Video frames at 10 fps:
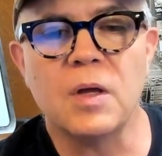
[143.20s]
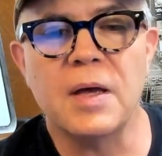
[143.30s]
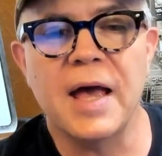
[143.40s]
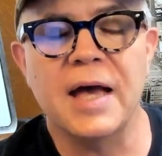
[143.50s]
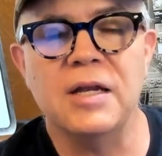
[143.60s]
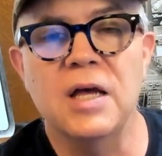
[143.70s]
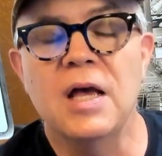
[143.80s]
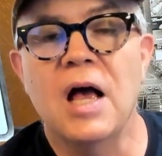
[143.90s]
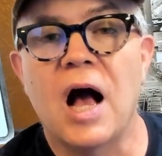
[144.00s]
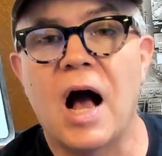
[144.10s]
And
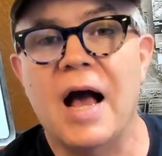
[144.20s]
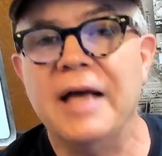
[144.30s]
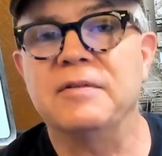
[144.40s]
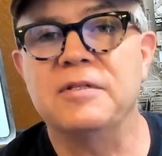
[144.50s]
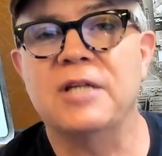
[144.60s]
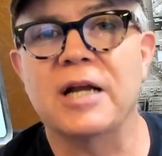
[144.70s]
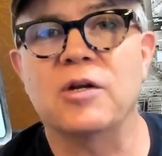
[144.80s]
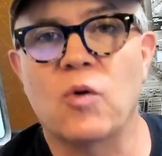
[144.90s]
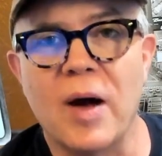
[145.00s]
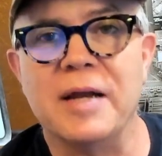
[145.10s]
I had
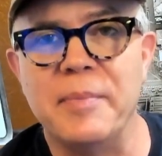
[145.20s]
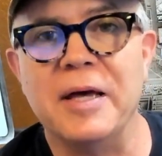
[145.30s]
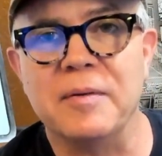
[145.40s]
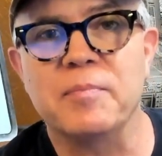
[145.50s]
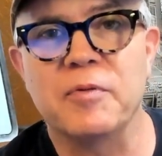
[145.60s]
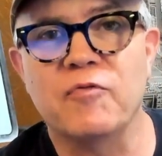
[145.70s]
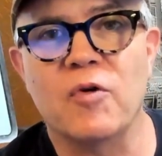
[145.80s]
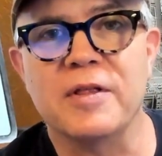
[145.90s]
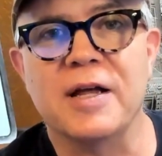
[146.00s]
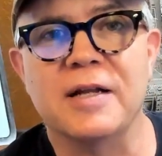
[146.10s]
studied quite a bit
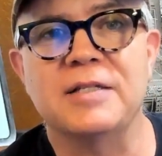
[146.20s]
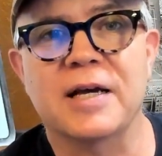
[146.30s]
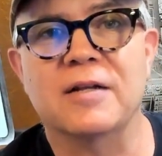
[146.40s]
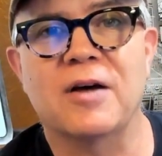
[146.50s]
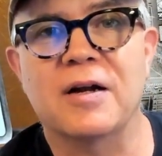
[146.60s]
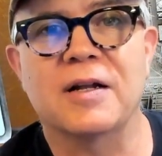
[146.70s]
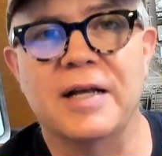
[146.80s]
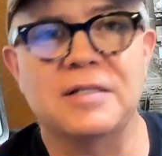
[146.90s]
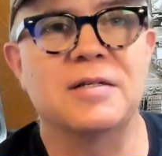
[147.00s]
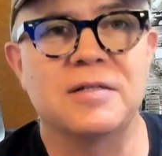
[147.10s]
before then and taken a lot of
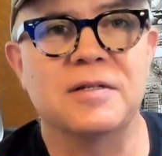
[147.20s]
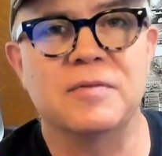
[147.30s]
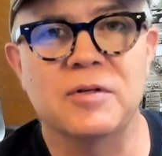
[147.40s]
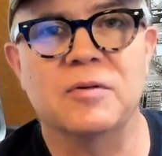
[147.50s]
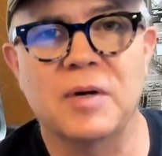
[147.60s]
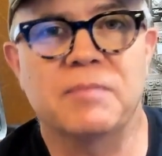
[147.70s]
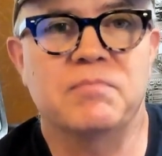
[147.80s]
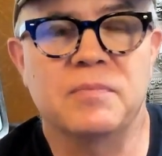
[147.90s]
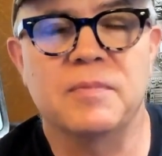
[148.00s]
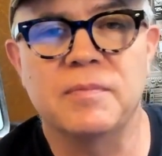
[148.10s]
lessons, and I
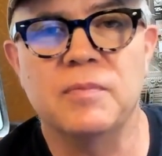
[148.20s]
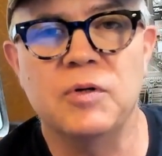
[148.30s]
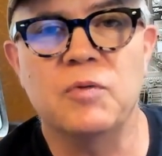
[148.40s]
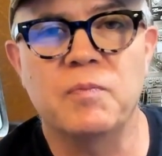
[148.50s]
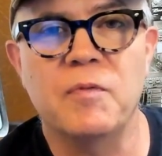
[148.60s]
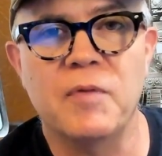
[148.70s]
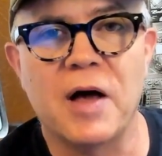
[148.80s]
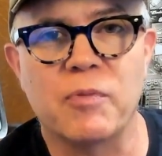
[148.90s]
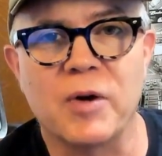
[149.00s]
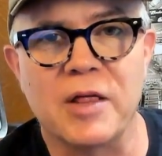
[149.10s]
knew
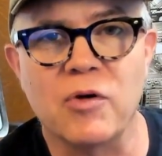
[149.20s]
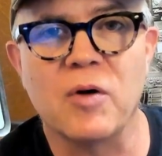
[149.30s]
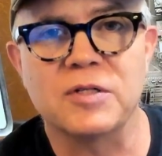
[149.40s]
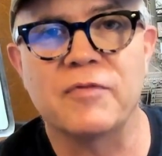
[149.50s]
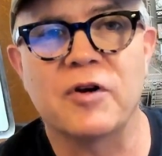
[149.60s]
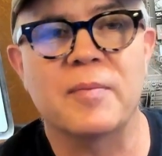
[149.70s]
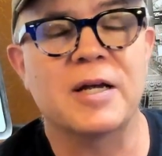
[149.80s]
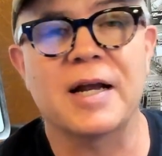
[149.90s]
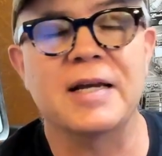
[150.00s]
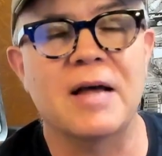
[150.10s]
what I thought was a fair
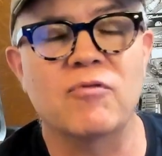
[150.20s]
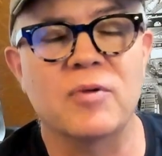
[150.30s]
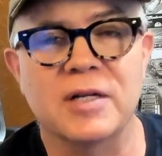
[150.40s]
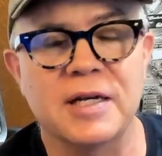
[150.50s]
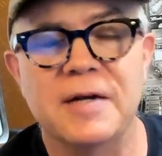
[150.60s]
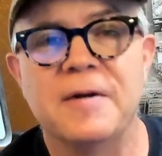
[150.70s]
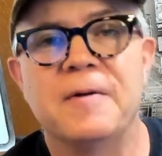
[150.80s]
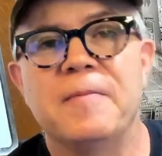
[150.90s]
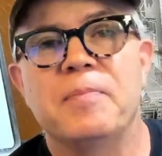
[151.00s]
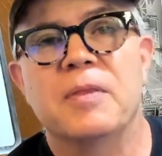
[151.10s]
amount. I'd never really
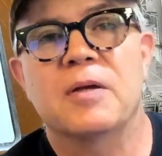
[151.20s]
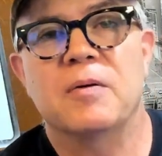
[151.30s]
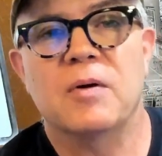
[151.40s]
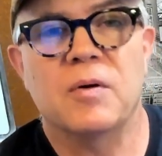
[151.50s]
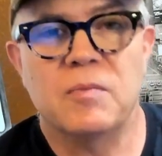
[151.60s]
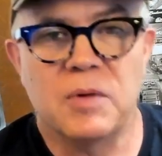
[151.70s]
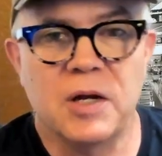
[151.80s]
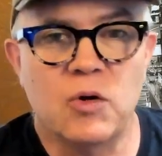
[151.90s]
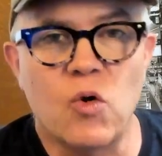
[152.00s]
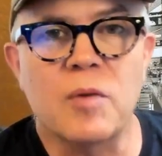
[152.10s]

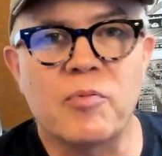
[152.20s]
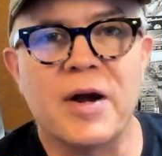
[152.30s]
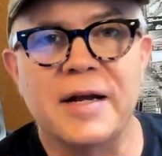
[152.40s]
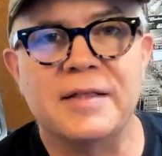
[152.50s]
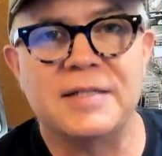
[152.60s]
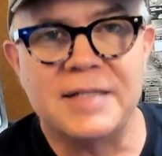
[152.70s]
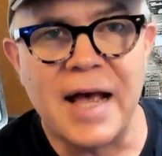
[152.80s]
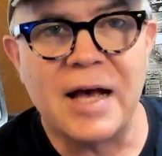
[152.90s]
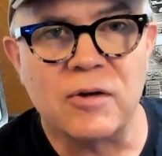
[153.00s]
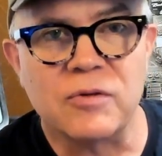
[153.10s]
incorporated the
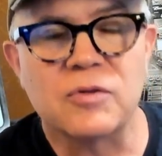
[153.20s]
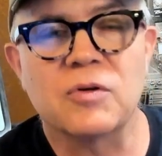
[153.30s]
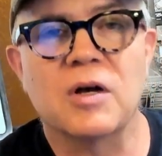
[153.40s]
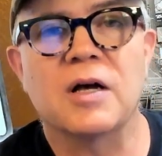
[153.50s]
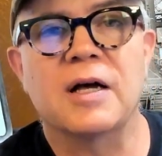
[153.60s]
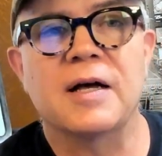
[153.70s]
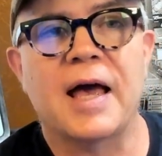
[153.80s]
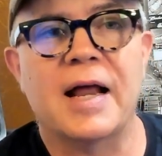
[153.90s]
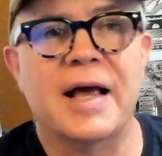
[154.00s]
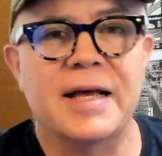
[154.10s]
sound,
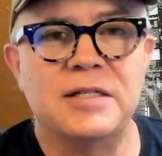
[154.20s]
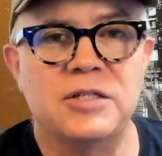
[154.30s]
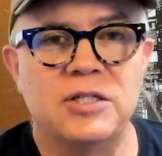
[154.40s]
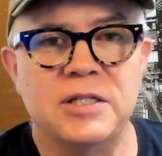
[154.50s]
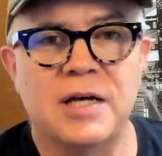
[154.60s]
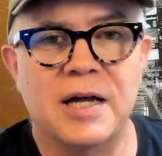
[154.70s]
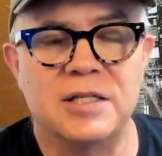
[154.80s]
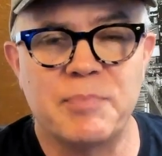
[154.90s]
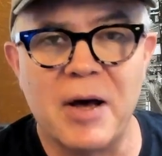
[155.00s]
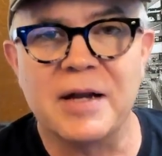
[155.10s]
and I guess she kind
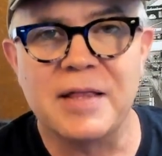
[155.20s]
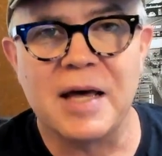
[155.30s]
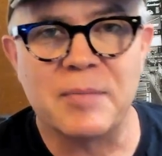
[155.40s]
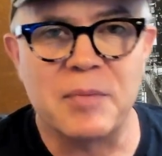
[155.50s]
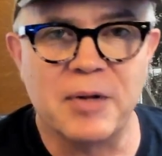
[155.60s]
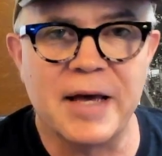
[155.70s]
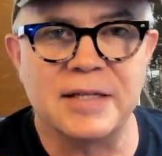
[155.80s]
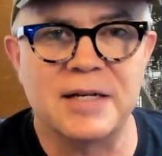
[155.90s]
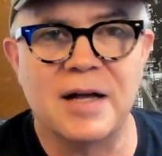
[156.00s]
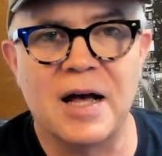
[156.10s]
of spotted that in my
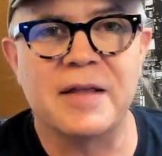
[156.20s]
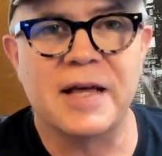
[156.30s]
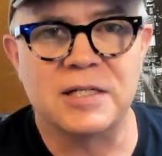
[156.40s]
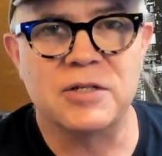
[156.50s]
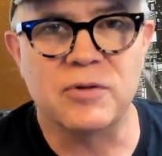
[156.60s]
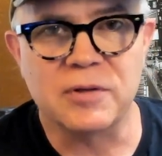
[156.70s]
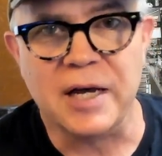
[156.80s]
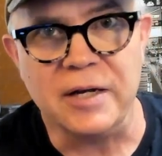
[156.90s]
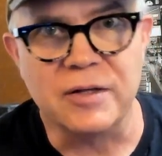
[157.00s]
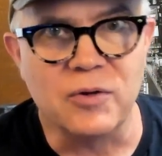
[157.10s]
playing and said, "Aha, that's your
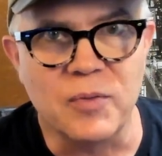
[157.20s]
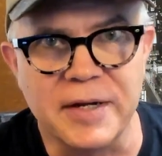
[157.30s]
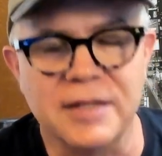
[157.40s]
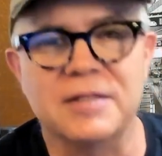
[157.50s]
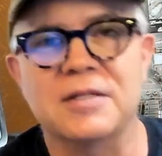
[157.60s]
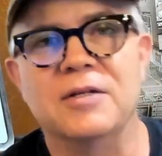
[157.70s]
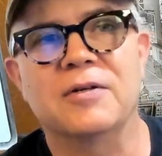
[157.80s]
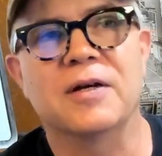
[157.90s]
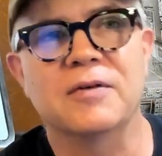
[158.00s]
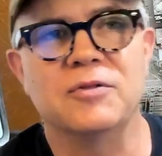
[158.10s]
weakness,
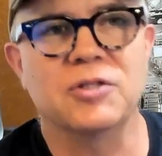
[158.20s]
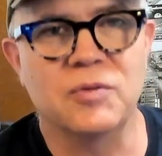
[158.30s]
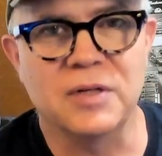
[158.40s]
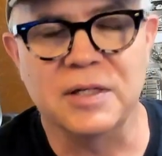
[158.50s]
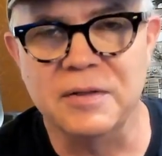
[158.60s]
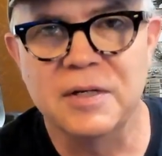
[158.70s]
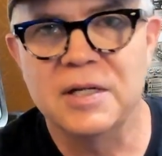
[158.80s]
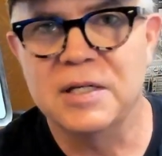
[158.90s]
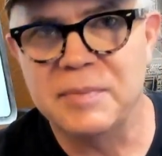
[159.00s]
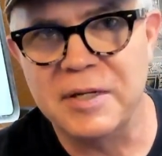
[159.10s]
and you should really
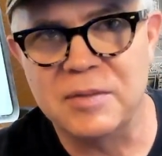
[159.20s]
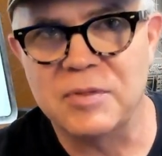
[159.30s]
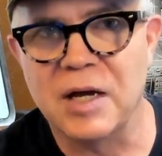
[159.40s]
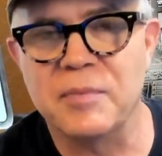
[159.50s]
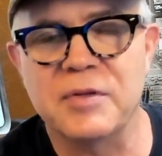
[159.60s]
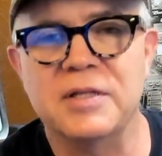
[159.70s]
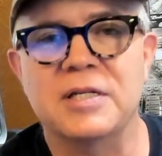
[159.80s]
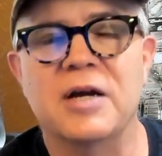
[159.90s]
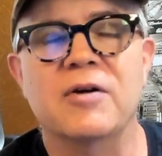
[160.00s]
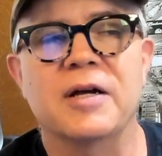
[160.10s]
spend some time with
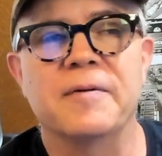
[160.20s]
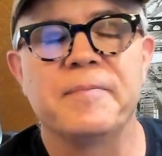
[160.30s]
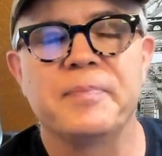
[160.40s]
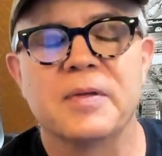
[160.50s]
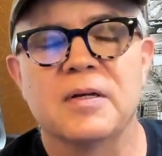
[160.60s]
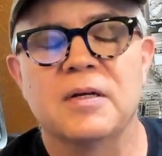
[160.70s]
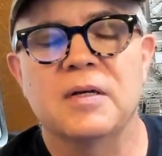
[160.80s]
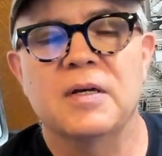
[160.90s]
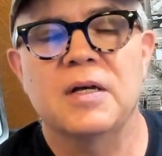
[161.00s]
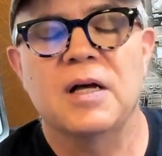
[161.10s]
this area."
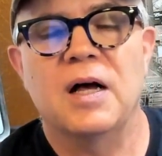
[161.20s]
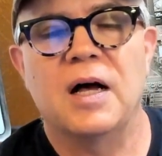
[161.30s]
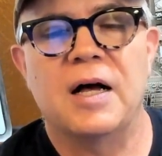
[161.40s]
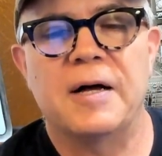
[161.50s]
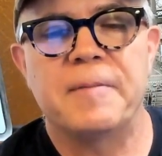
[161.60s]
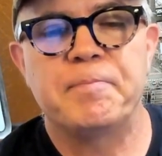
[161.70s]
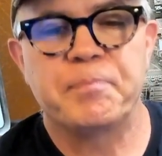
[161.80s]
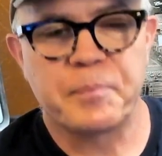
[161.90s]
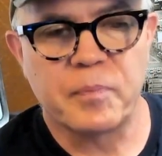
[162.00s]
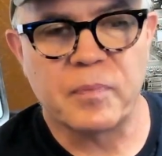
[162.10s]
I
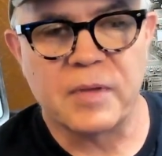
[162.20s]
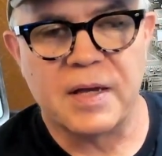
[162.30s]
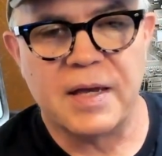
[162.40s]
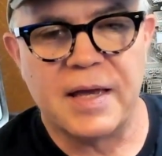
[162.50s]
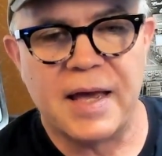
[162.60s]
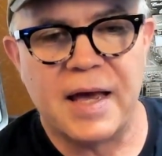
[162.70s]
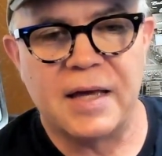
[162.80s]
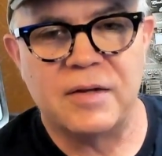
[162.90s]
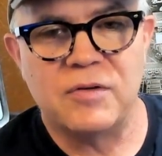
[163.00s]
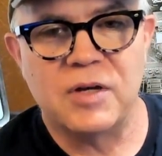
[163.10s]

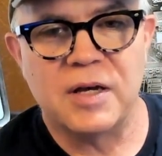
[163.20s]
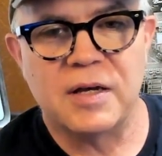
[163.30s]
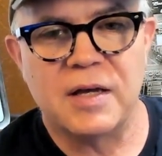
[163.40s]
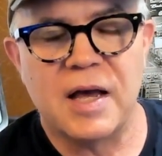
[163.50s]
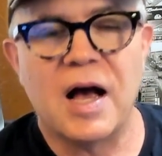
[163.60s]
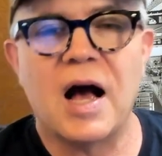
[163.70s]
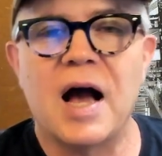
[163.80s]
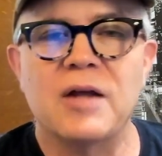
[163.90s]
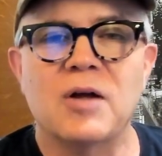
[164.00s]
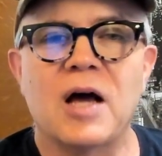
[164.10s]

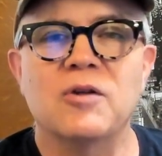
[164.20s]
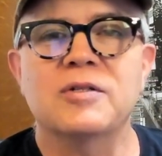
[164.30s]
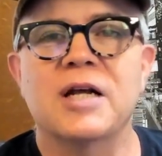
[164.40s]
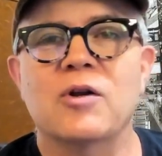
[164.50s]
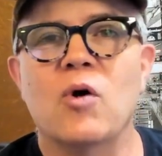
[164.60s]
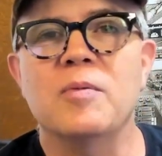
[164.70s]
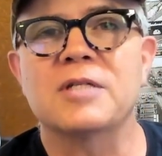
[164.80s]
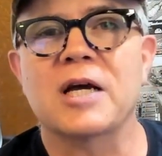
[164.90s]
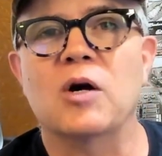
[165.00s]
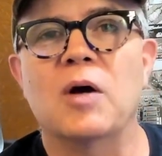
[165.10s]
looked at it
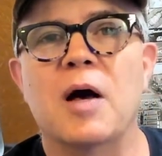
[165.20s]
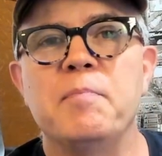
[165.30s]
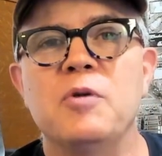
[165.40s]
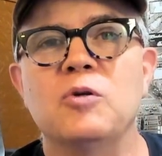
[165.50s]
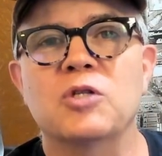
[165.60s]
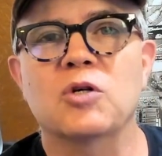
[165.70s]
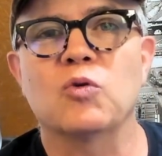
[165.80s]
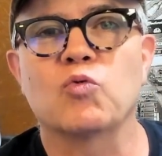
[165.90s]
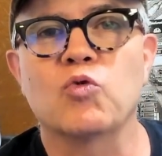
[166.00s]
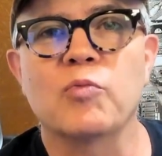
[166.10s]
almost like a
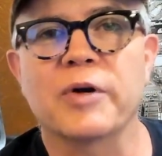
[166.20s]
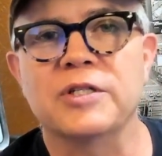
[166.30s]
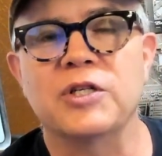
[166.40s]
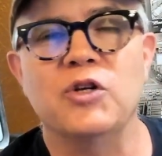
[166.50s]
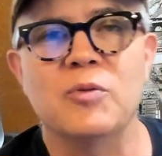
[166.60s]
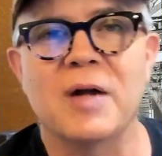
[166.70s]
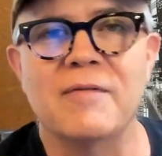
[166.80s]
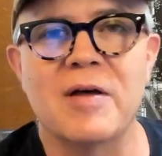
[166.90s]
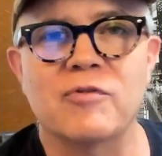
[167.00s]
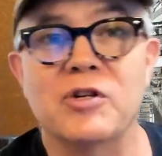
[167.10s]
musical Rubik's Cube, and
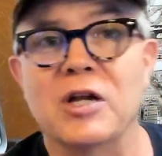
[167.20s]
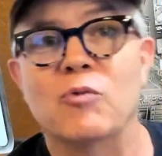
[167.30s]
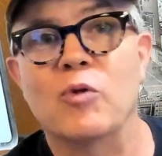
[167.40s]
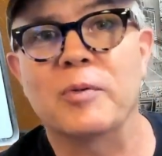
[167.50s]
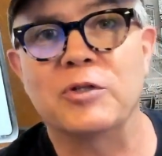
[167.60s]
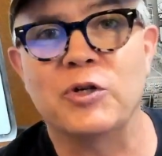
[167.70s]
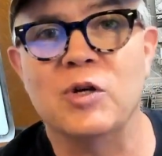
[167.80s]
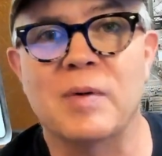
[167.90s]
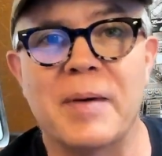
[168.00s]
I've never done a Rubik's Cube.